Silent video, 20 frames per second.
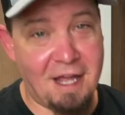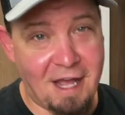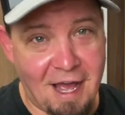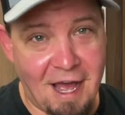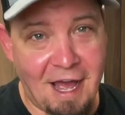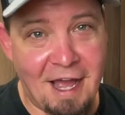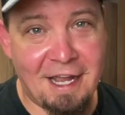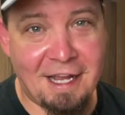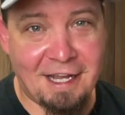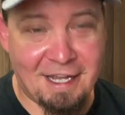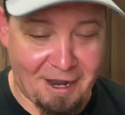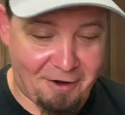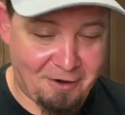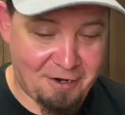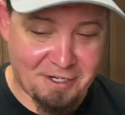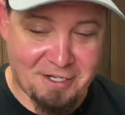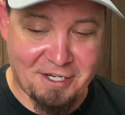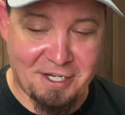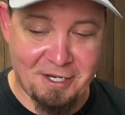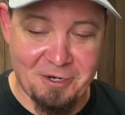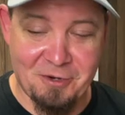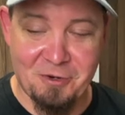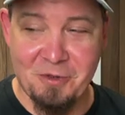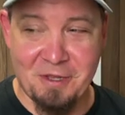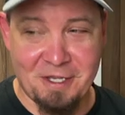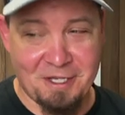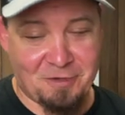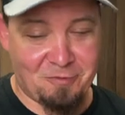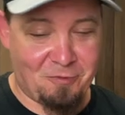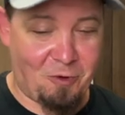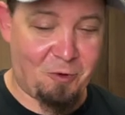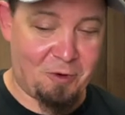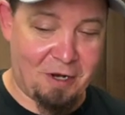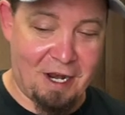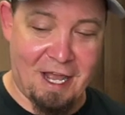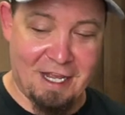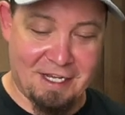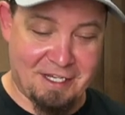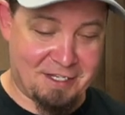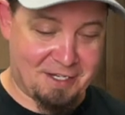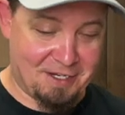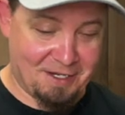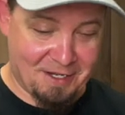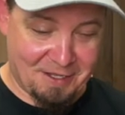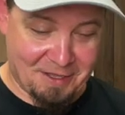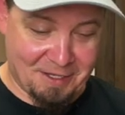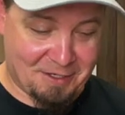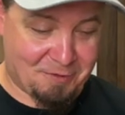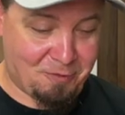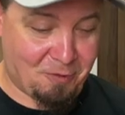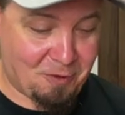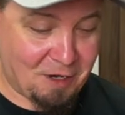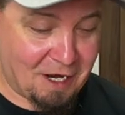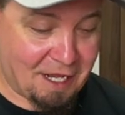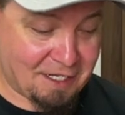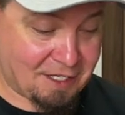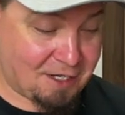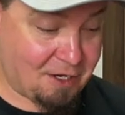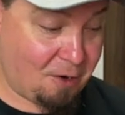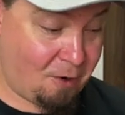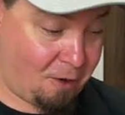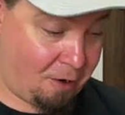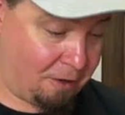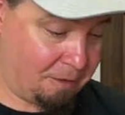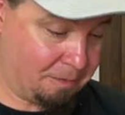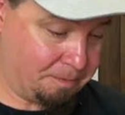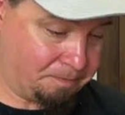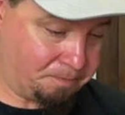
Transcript: i guarantee you this won't last uh, this won't last long